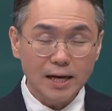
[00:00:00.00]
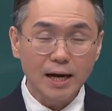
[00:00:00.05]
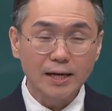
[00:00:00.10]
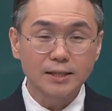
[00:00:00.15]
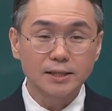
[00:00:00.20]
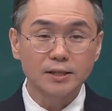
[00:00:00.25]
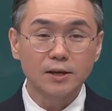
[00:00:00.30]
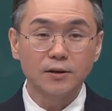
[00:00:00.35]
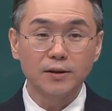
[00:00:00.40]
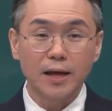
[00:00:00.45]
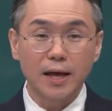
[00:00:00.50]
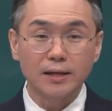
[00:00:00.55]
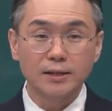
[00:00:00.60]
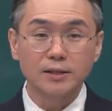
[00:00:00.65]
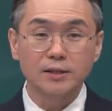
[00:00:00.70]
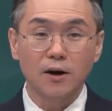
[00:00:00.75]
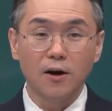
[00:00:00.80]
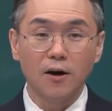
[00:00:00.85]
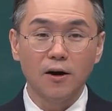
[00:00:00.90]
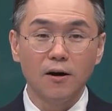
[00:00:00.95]
If the
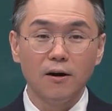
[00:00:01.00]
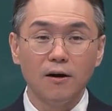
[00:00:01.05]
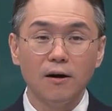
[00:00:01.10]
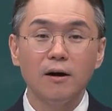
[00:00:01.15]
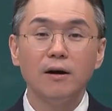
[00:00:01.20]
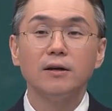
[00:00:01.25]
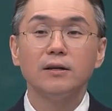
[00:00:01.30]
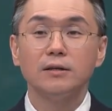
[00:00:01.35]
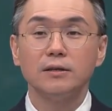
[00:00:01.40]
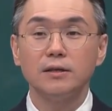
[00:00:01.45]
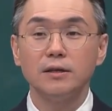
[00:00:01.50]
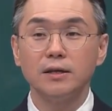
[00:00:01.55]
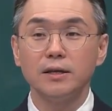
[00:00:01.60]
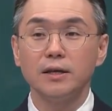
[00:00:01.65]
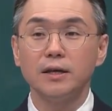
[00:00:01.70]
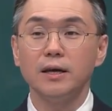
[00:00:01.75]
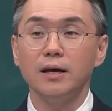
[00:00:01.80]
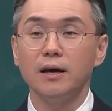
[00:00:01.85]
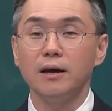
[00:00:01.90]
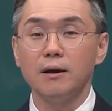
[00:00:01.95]
denture that the patient was
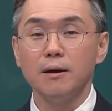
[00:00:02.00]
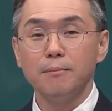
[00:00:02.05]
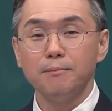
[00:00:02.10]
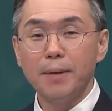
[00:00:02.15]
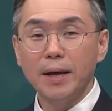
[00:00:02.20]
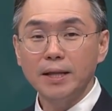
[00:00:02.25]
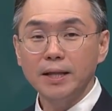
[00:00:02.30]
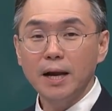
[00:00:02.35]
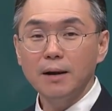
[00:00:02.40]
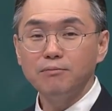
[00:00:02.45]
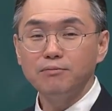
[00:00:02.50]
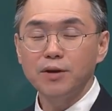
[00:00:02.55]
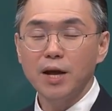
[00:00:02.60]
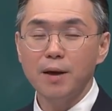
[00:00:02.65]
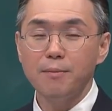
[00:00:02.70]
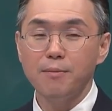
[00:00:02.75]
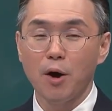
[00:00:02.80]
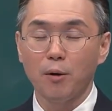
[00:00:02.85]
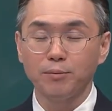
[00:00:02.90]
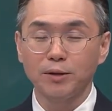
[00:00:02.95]
using does not have
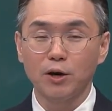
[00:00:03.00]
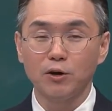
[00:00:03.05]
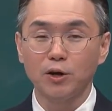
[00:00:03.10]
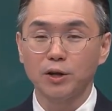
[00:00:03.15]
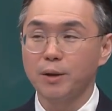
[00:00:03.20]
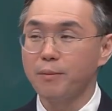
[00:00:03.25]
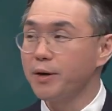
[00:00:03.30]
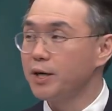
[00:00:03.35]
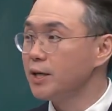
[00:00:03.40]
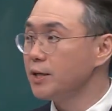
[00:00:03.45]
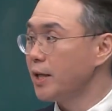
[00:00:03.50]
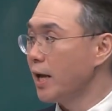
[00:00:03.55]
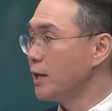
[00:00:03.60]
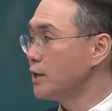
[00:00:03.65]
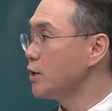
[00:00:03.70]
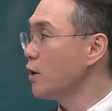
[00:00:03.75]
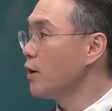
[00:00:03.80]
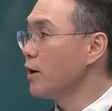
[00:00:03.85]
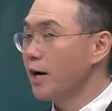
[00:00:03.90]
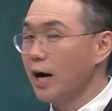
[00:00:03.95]
metal frame, you
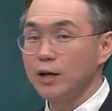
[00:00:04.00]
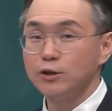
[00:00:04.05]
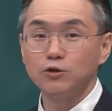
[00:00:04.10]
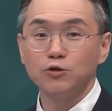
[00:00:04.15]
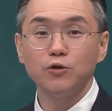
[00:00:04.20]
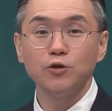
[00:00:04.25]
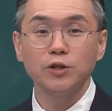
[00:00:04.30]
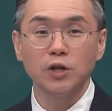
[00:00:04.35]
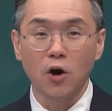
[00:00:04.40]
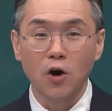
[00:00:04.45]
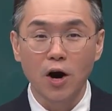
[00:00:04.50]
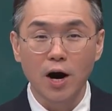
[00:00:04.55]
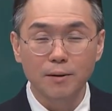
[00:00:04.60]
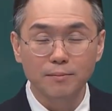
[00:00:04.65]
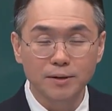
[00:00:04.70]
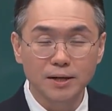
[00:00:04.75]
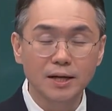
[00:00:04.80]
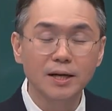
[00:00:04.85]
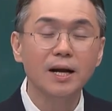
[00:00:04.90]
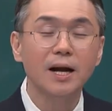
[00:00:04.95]
can do merging
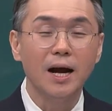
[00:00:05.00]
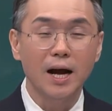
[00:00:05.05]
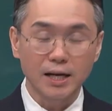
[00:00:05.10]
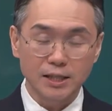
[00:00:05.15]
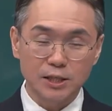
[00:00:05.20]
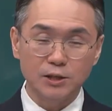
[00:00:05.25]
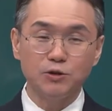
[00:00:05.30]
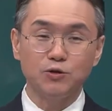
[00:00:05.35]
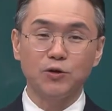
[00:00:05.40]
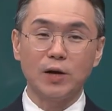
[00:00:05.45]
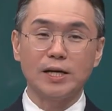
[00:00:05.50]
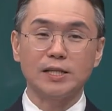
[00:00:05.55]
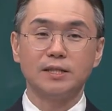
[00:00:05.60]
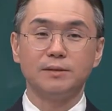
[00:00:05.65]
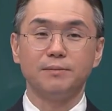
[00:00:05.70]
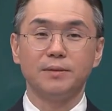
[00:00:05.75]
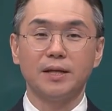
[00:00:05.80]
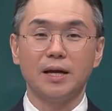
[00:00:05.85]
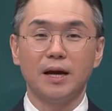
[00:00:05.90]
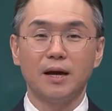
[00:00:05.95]
with a denture.
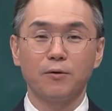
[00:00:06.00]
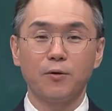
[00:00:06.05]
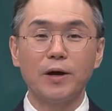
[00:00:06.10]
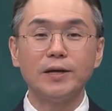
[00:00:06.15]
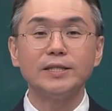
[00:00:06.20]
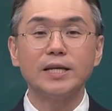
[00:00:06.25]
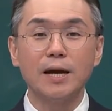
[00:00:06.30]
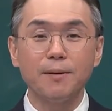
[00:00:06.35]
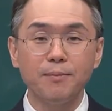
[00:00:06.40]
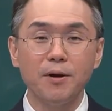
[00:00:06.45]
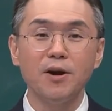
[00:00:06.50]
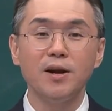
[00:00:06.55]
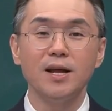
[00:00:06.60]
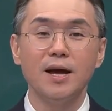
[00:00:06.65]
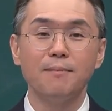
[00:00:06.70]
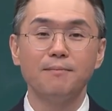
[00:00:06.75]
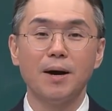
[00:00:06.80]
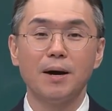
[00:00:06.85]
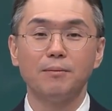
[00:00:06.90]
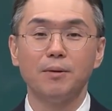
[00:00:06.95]
It's very
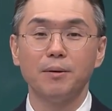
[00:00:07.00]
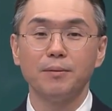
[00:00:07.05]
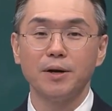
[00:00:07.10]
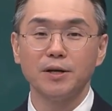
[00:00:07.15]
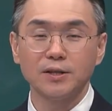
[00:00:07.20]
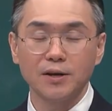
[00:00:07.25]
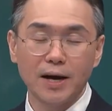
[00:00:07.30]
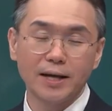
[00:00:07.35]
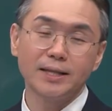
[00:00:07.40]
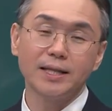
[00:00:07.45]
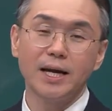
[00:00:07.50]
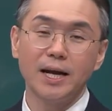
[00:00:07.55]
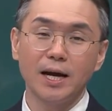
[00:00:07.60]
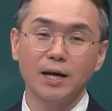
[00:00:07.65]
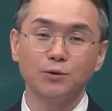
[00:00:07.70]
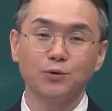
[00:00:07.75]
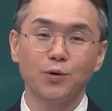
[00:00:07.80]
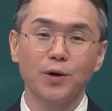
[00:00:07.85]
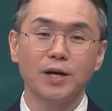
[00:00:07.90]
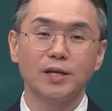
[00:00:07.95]
convenient, so I'd like to
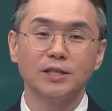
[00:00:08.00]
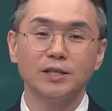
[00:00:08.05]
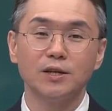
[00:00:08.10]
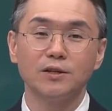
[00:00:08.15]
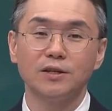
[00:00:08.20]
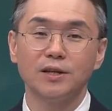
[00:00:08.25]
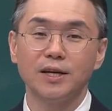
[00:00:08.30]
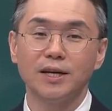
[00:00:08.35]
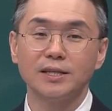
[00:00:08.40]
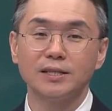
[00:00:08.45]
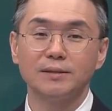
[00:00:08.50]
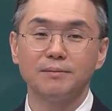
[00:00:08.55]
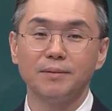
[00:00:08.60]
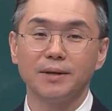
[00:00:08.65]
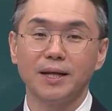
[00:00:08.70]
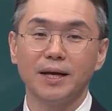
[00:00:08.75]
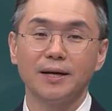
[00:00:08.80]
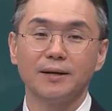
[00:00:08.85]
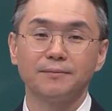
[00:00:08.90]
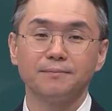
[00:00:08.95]
touch upon it
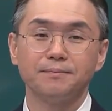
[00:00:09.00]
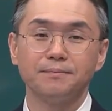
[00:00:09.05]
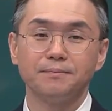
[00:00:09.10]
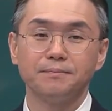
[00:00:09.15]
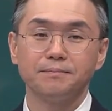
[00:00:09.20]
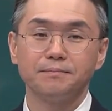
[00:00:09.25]
briefly.